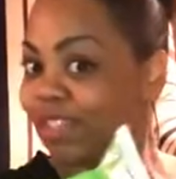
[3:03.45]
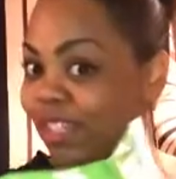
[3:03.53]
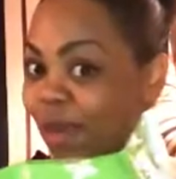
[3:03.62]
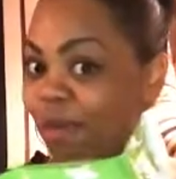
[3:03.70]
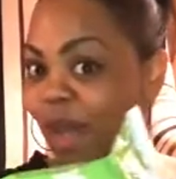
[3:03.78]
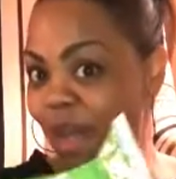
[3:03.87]

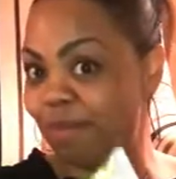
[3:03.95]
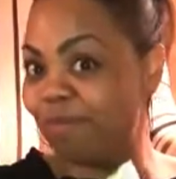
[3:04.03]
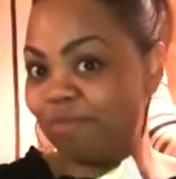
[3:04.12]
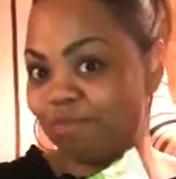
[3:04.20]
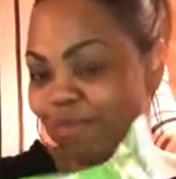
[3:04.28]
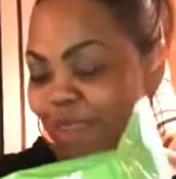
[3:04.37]
so I'm
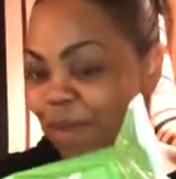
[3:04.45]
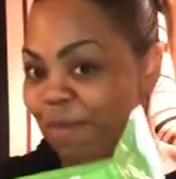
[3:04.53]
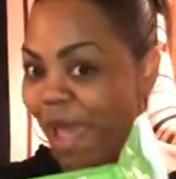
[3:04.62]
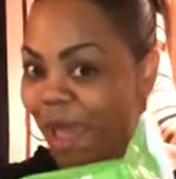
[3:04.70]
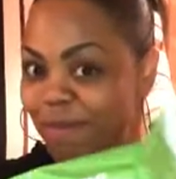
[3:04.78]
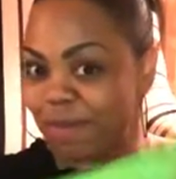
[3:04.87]

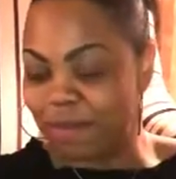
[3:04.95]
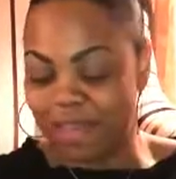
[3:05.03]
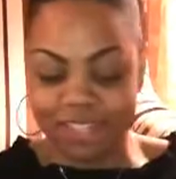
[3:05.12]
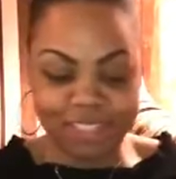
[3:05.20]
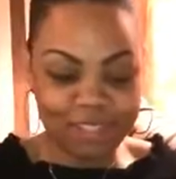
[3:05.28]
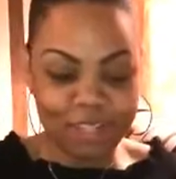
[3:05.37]
happy
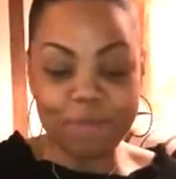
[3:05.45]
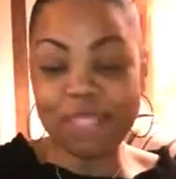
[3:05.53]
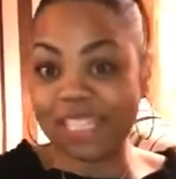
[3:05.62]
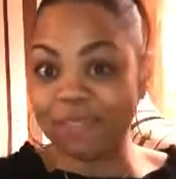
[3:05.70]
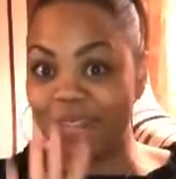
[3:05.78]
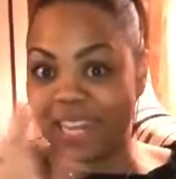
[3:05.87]
about it. So let me
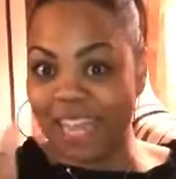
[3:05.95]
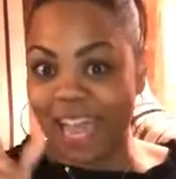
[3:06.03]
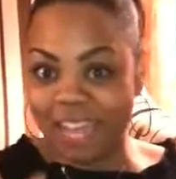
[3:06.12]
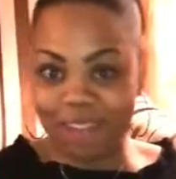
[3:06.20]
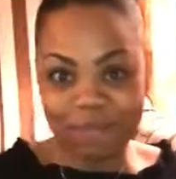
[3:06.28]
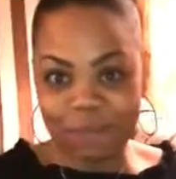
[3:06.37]
see what I
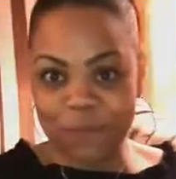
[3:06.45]
got.